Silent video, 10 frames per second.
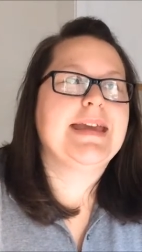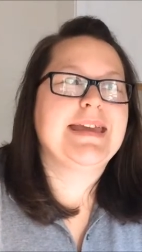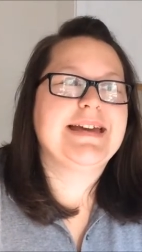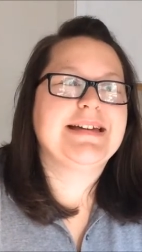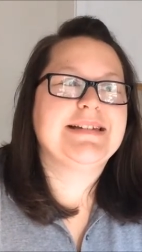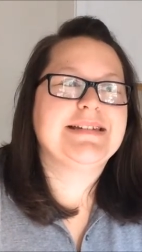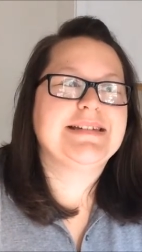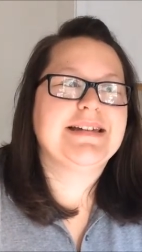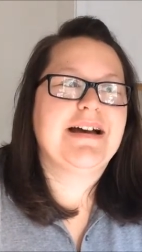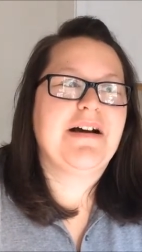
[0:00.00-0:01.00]
and
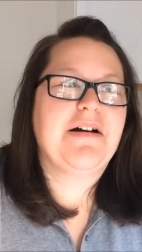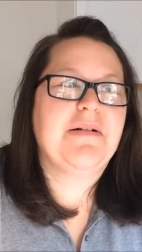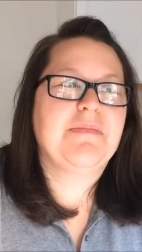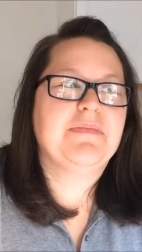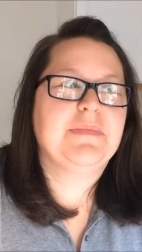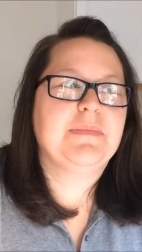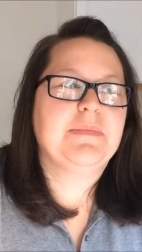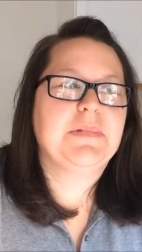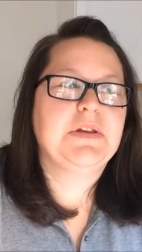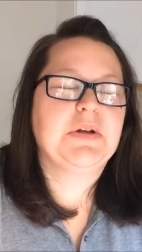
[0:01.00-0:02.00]
um,
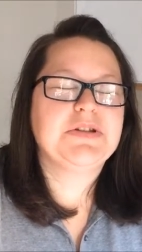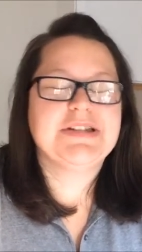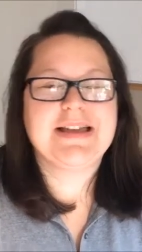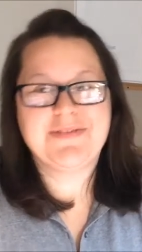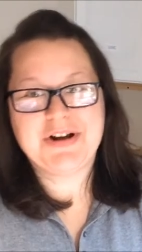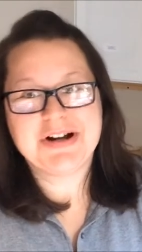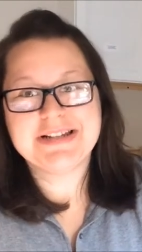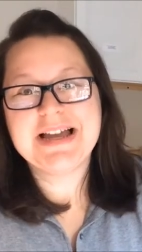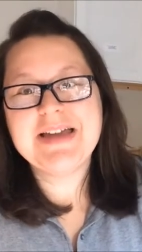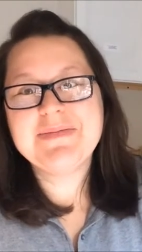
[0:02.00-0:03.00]
you know she's having a
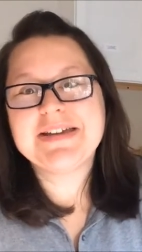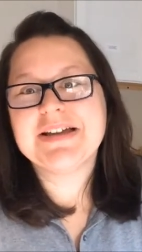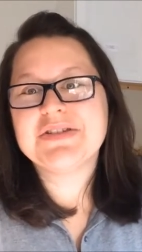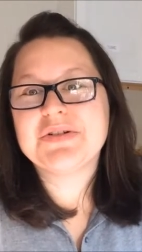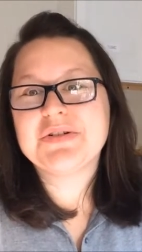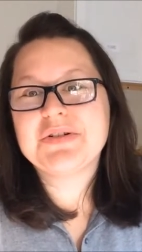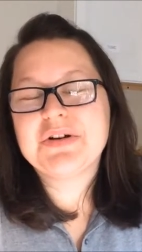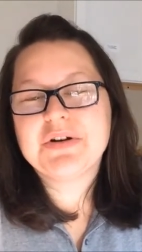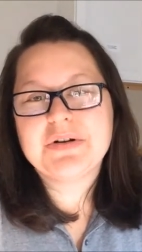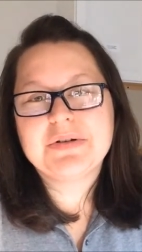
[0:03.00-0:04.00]
hard time because her
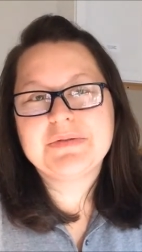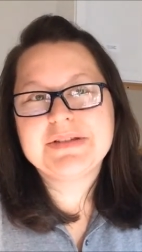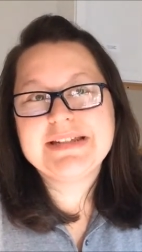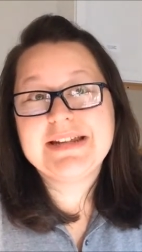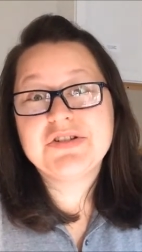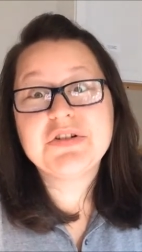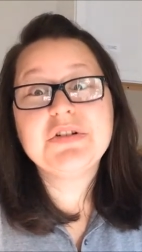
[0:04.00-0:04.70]
her teenage